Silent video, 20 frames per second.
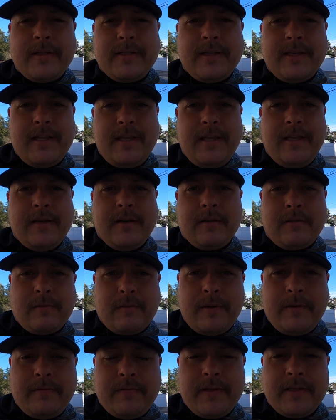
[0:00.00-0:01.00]
into
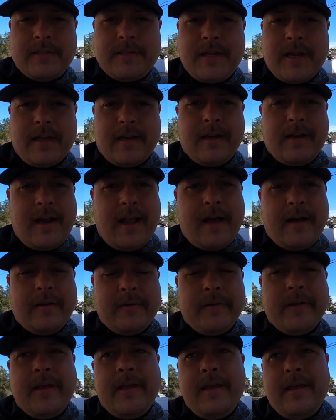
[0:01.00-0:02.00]
THRIFT and checking it
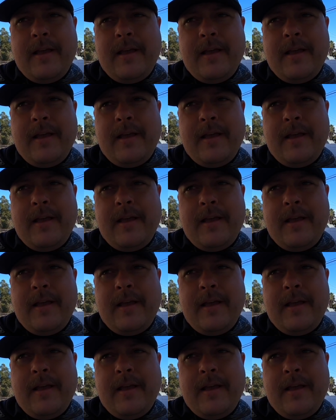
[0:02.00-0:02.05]
out.